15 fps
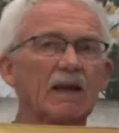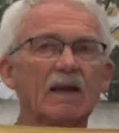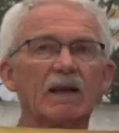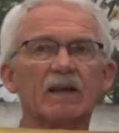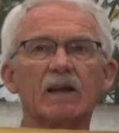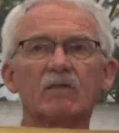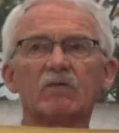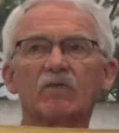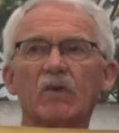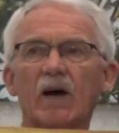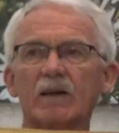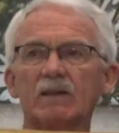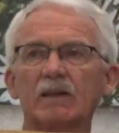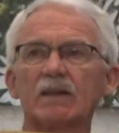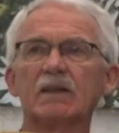And then
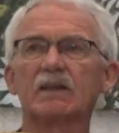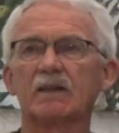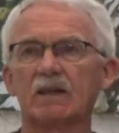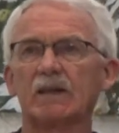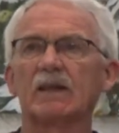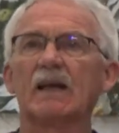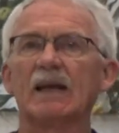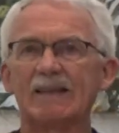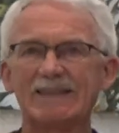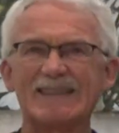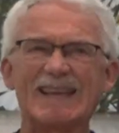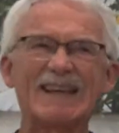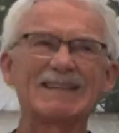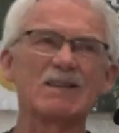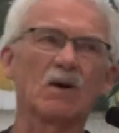finally, at
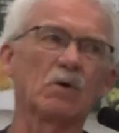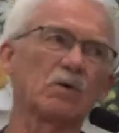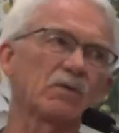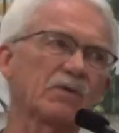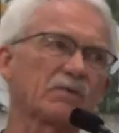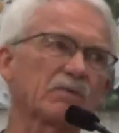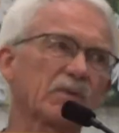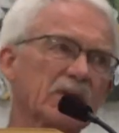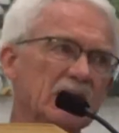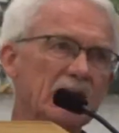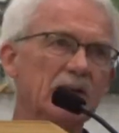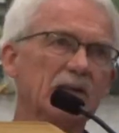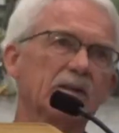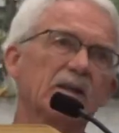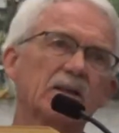
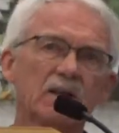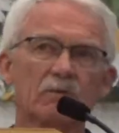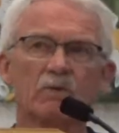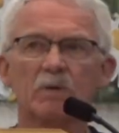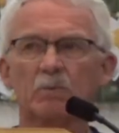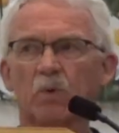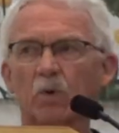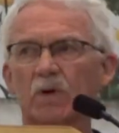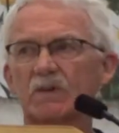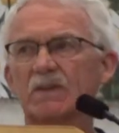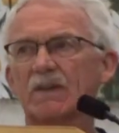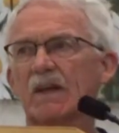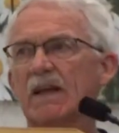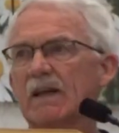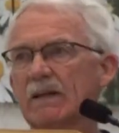10:03,
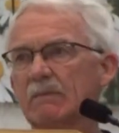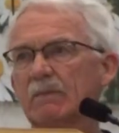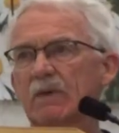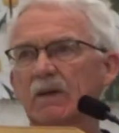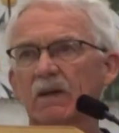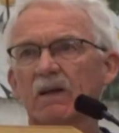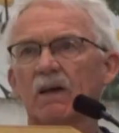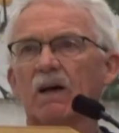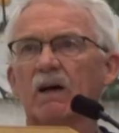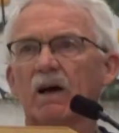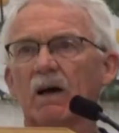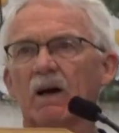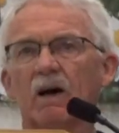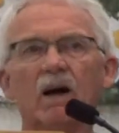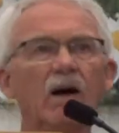reports came
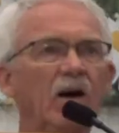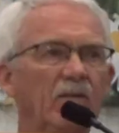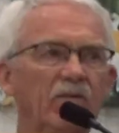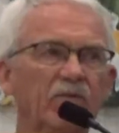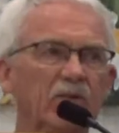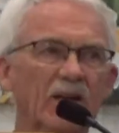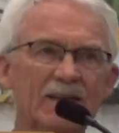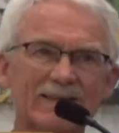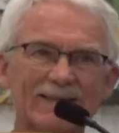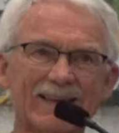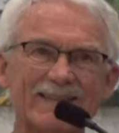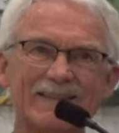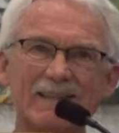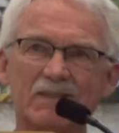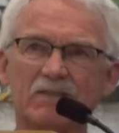of Flight
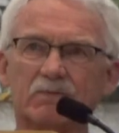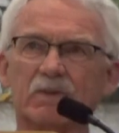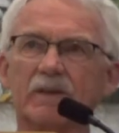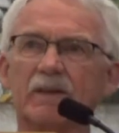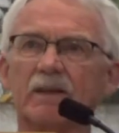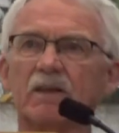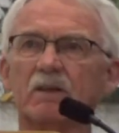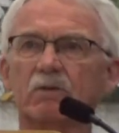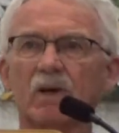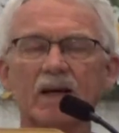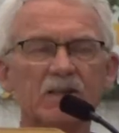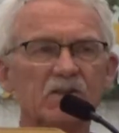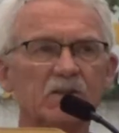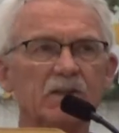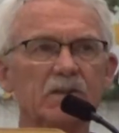93
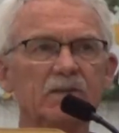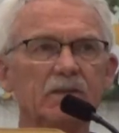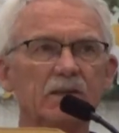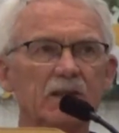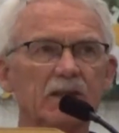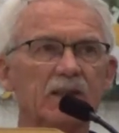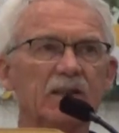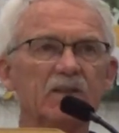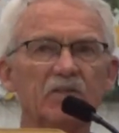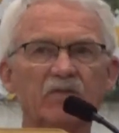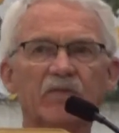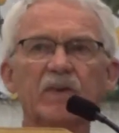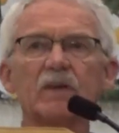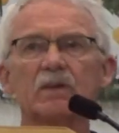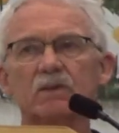crashing in a
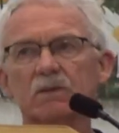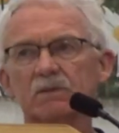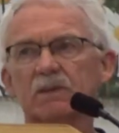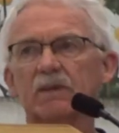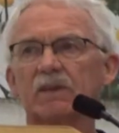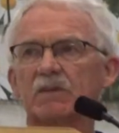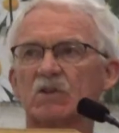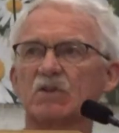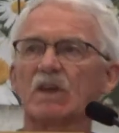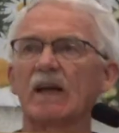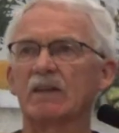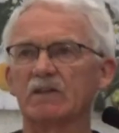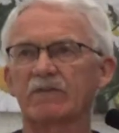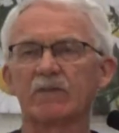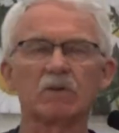field in
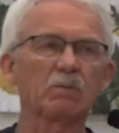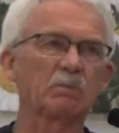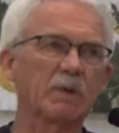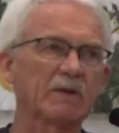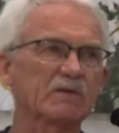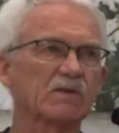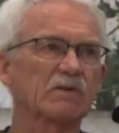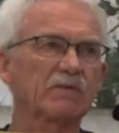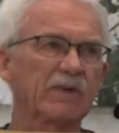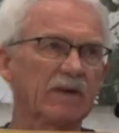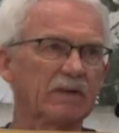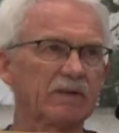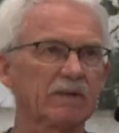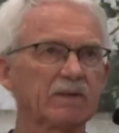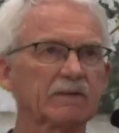Shanksville,
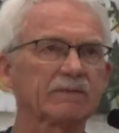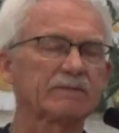Pennsylvania.